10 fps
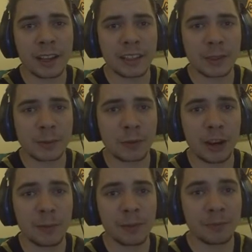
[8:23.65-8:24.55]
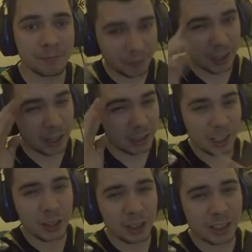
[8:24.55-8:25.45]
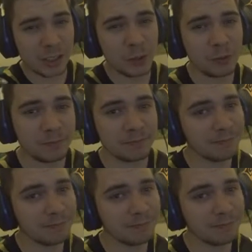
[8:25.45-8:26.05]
hit the subscribe. I'll see you guys soon.